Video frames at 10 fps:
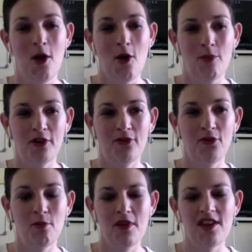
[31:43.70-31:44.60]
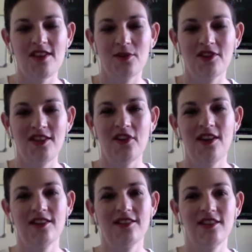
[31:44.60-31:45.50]
but for me there was
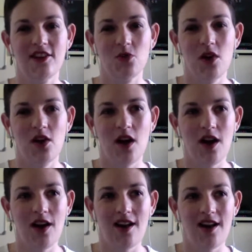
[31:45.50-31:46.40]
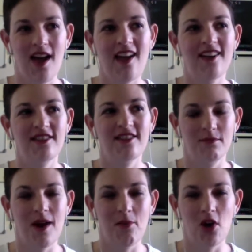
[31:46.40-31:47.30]
definitely a stage where I hated
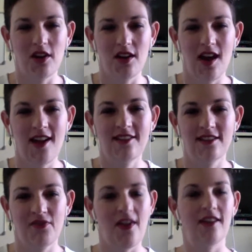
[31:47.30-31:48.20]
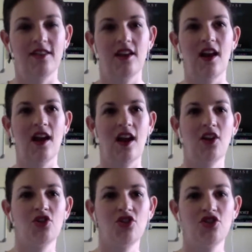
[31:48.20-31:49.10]
my body. I hated the fact that I
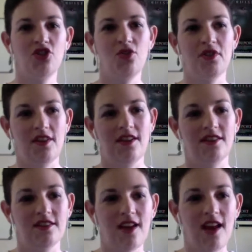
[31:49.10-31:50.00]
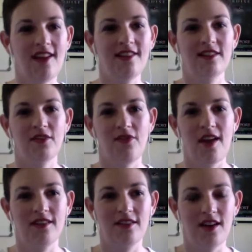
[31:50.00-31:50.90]
couldn't do things. I hated the
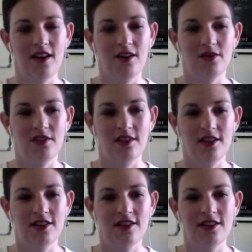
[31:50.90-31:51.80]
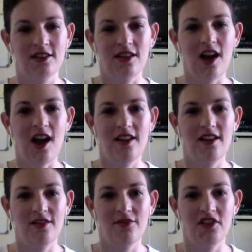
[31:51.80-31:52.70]
fact that I was
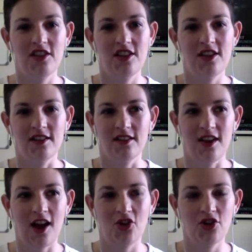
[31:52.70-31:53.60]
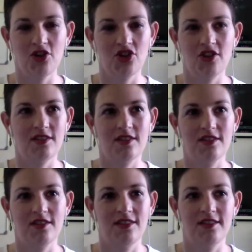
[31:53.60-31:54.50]
tired and fatigued, that I couldn't
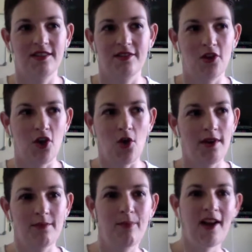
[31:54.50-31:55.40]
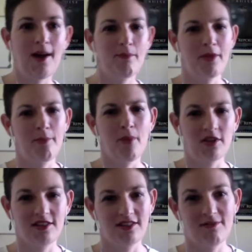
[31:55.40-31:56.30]
just go and pick up the
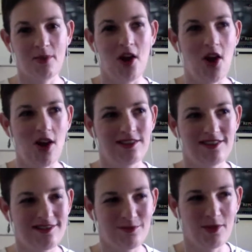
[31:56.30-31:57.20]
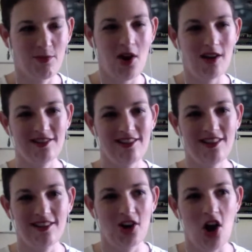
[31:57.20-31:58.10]
pots of plants with plants
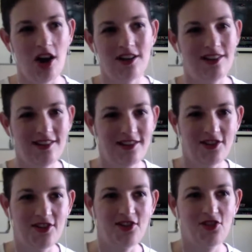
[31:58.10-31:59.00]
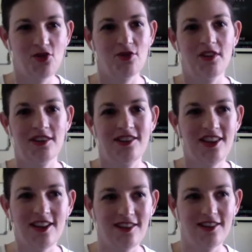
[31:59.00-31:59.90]
in the garden and
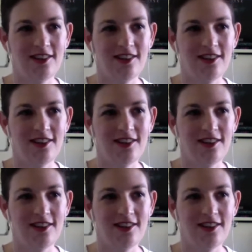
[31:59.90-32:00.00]
dig the